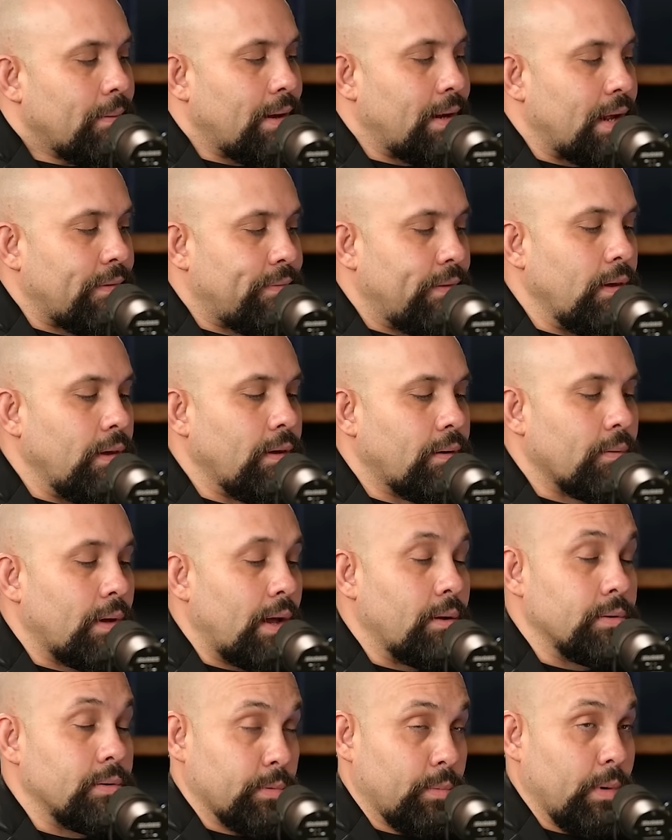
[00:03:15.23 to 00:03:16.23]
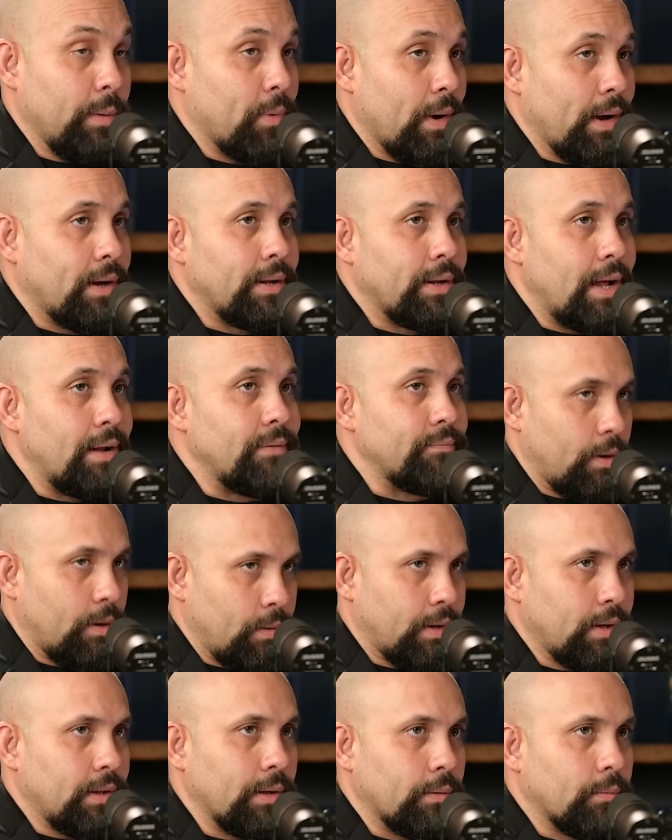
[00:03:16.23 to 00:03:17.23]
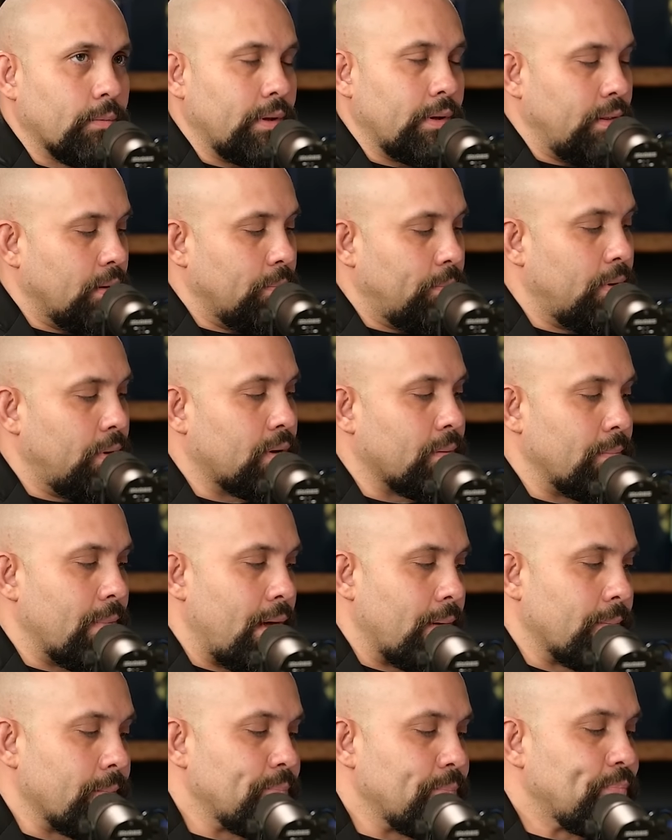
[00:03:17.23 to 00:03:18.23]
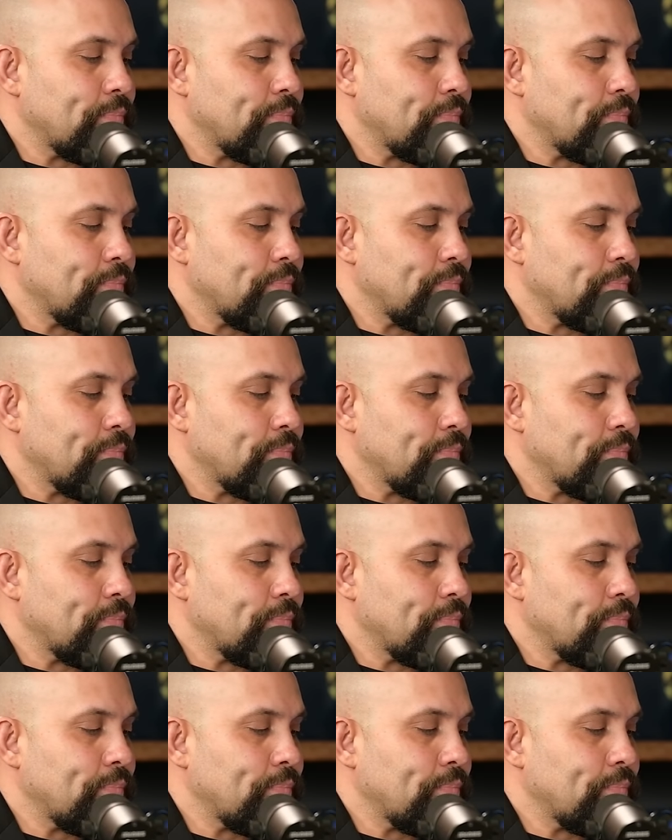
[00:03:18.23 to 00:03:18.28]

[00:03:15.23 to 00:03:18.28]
And I think, as we break it down very clearly in the book, Matt,